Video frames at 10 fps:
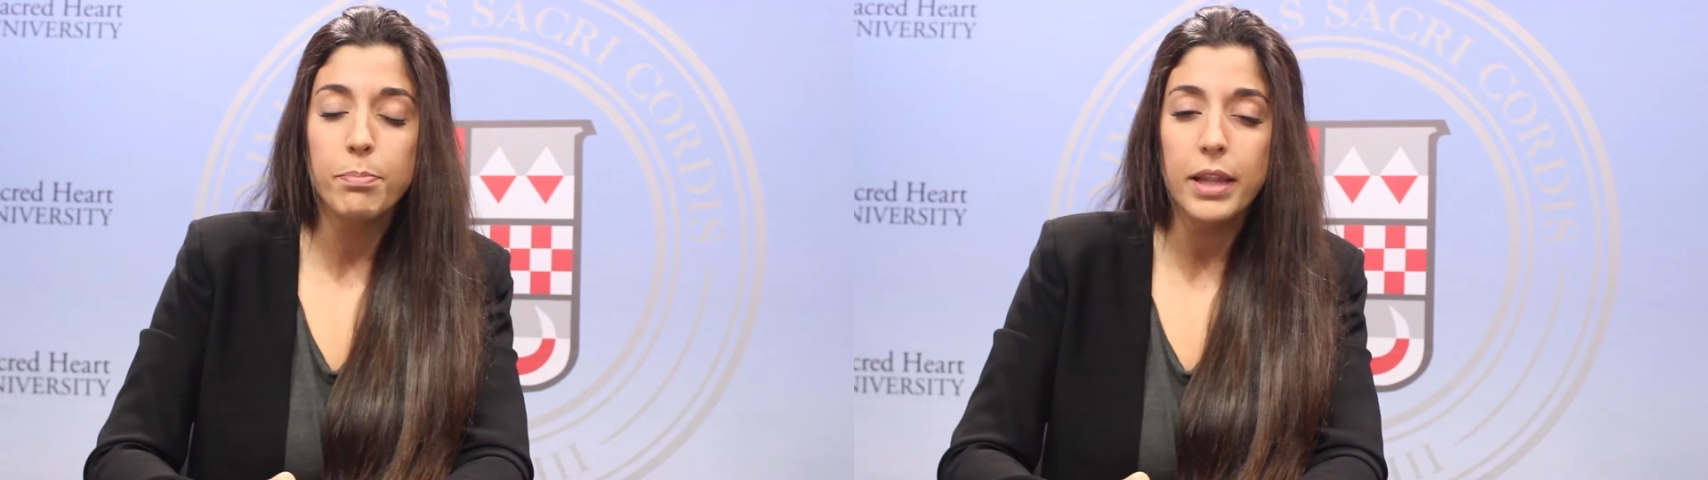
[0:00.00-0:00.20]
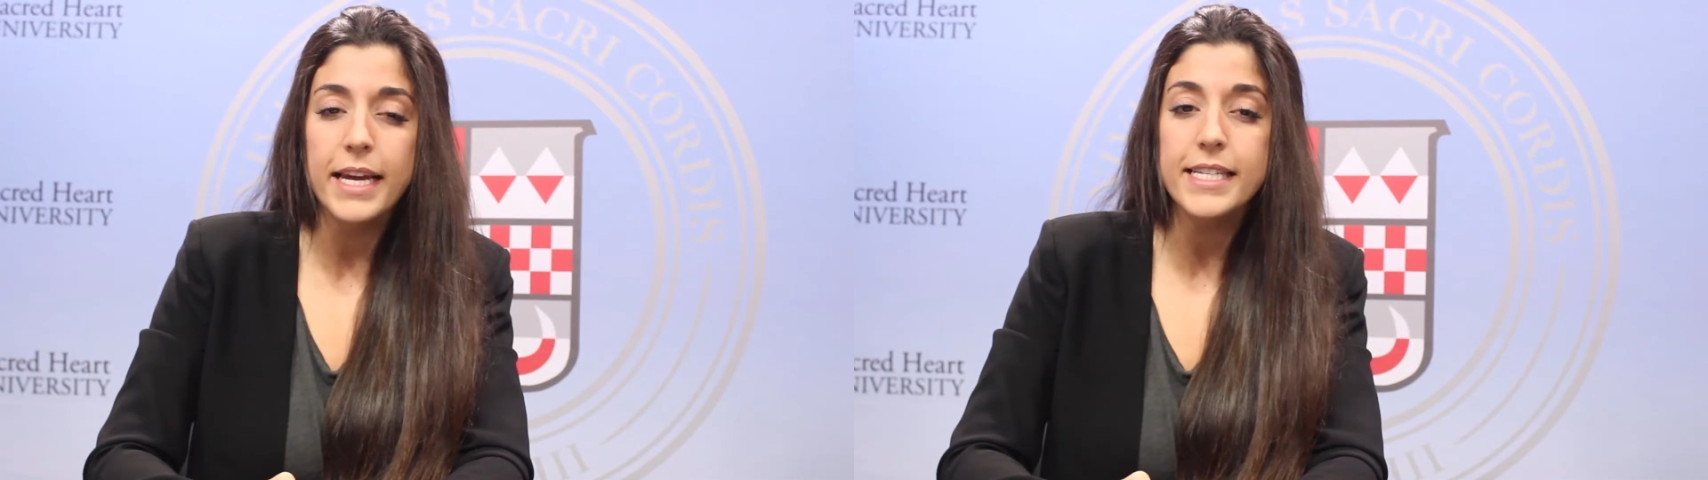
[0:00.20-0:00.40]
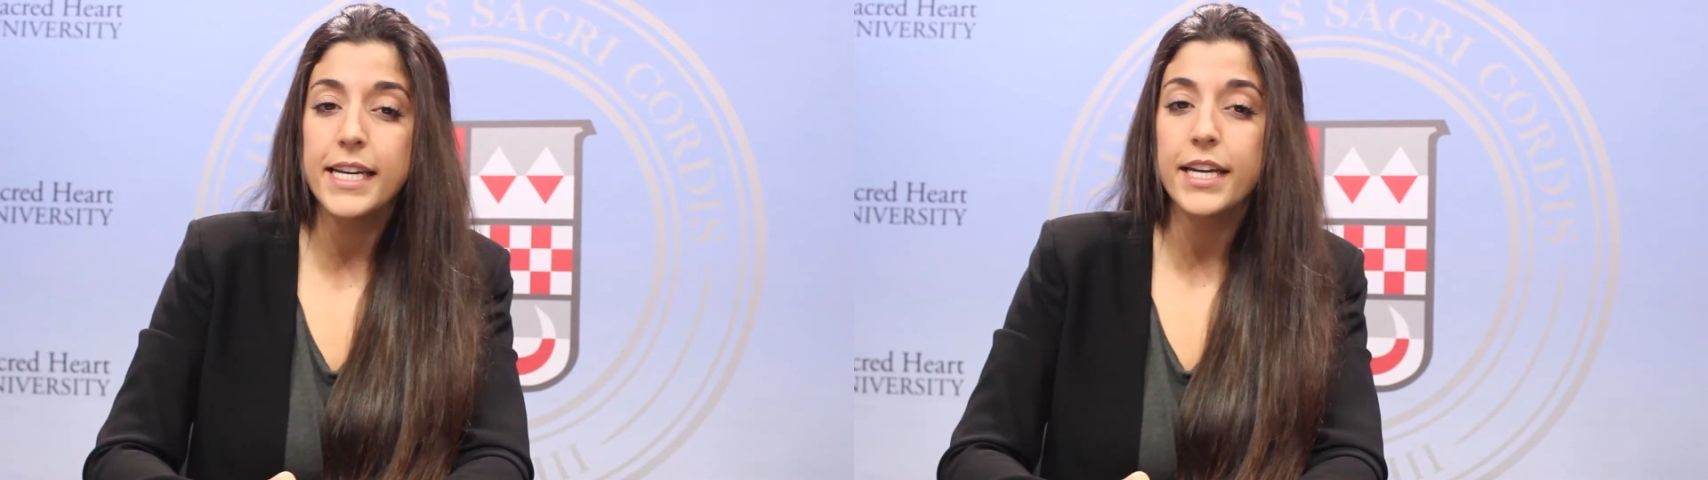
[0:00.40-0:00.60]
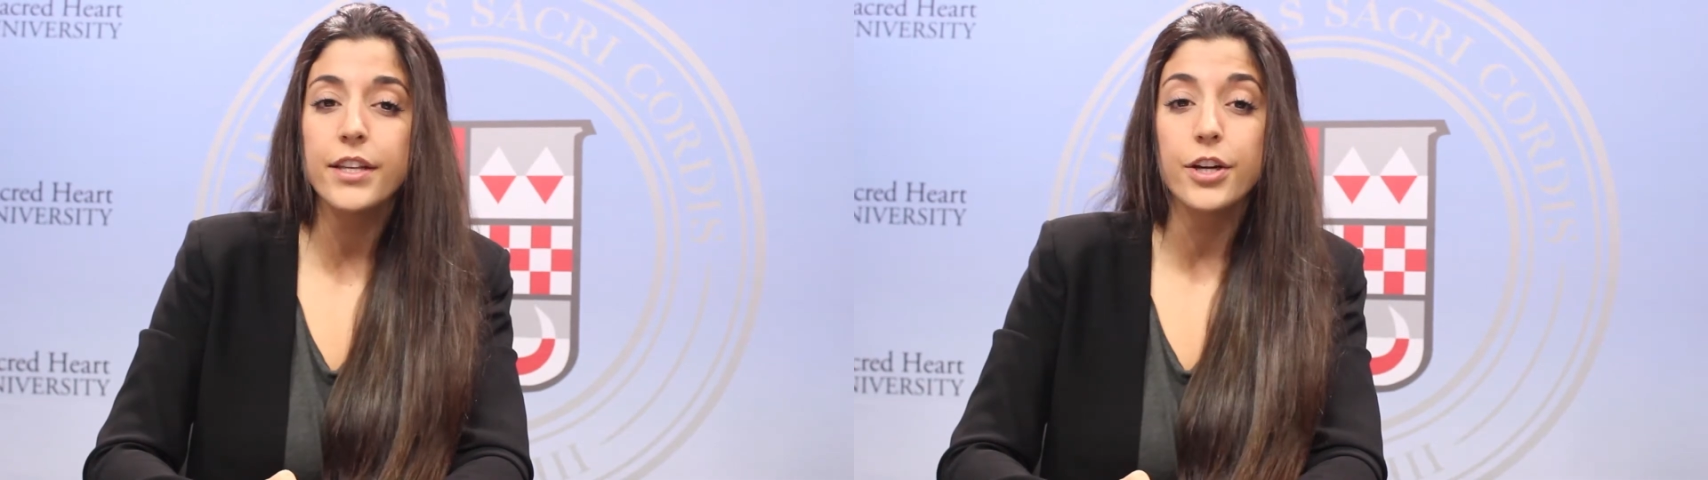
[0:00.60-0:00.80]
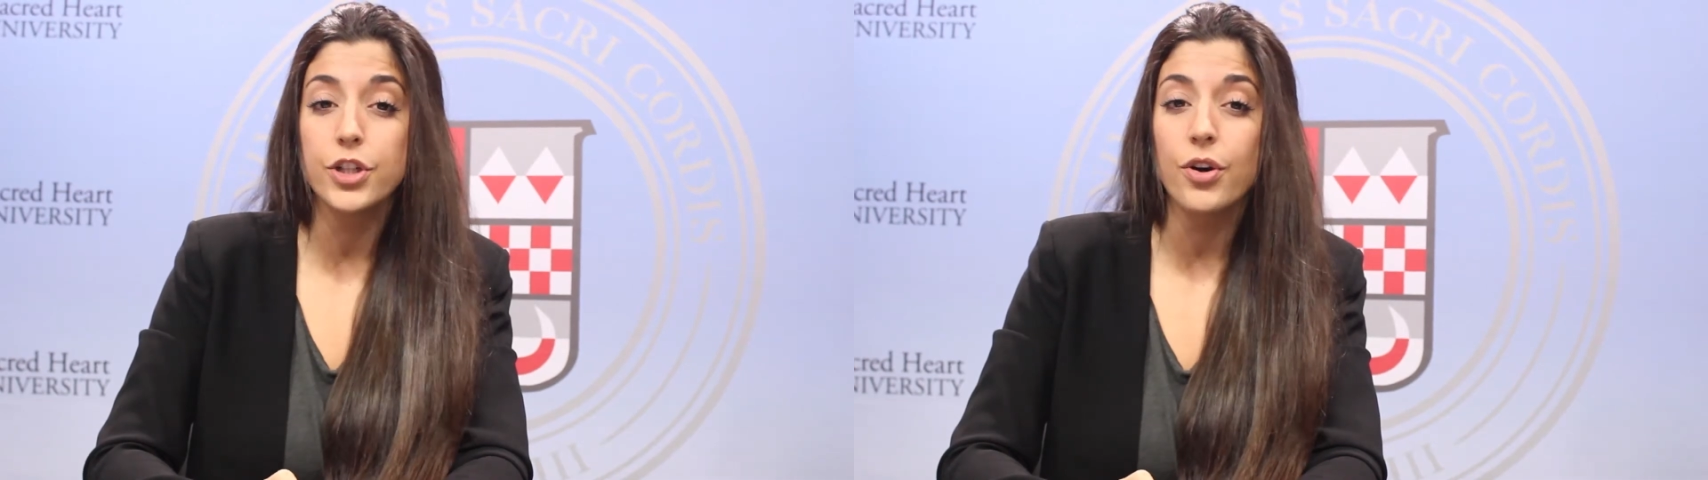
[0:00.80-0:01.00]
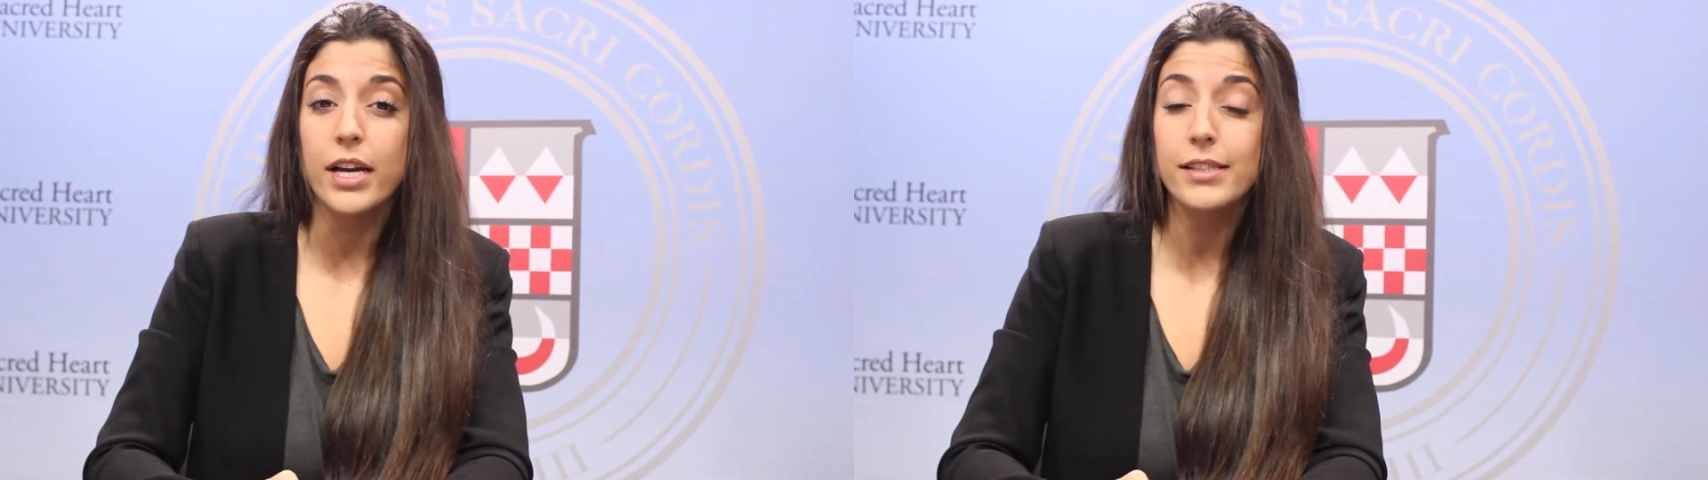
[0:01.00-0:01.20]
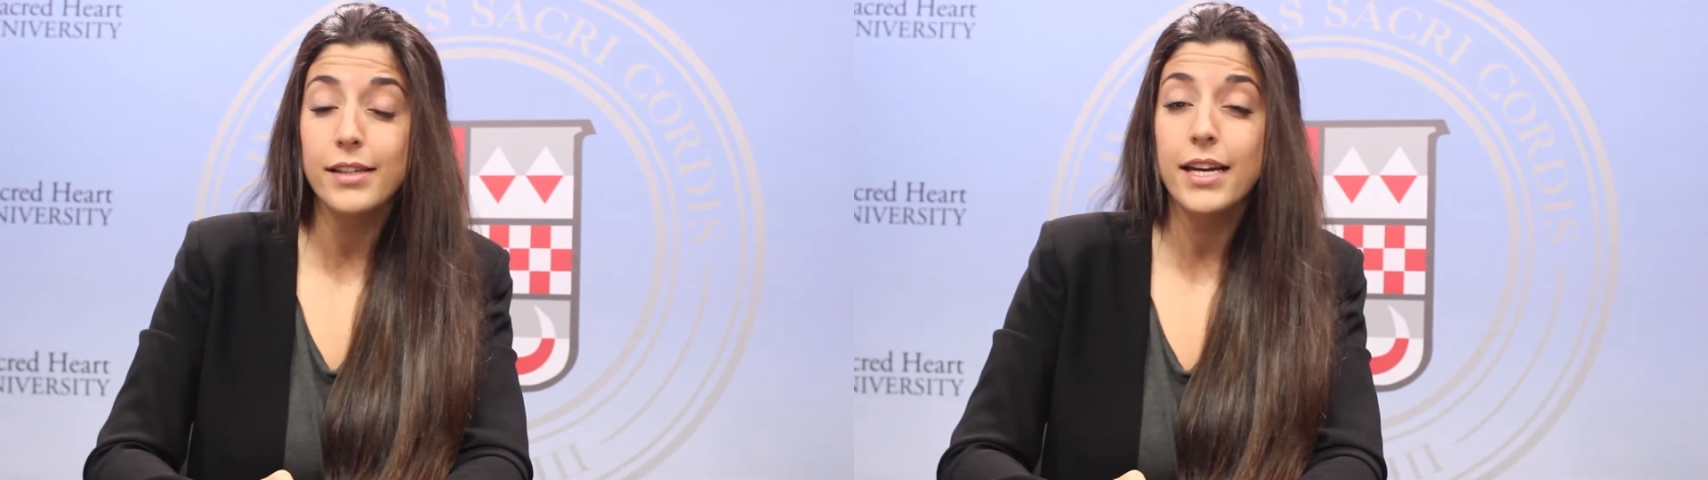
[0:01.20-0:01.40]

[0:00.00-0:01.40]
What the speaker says: placing their trust